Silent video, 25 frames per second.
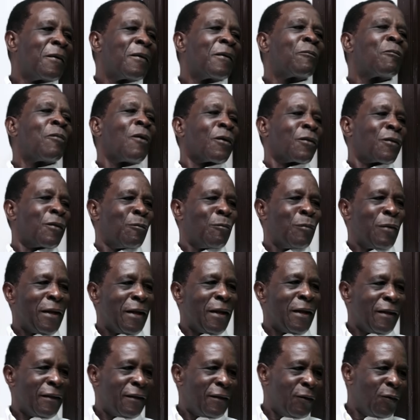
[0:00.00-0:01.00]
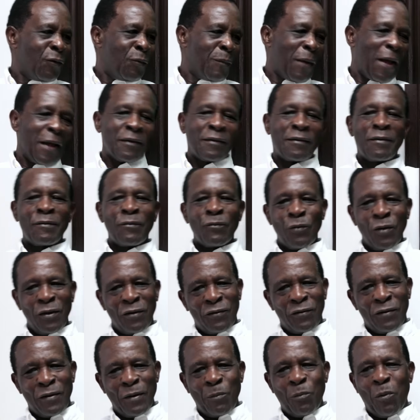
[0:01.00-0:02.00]
possibility, you might reach
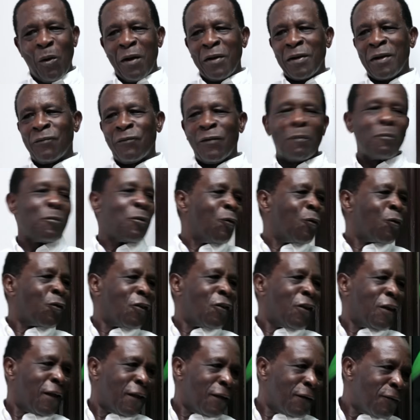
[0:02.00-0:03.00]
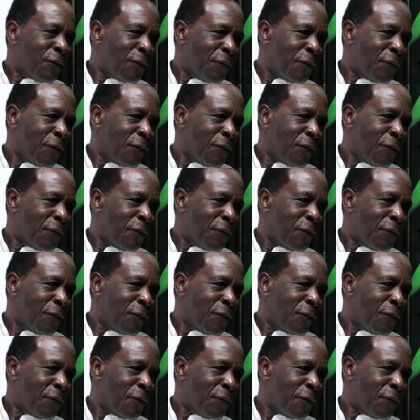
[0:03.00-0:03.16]
the point of abusing it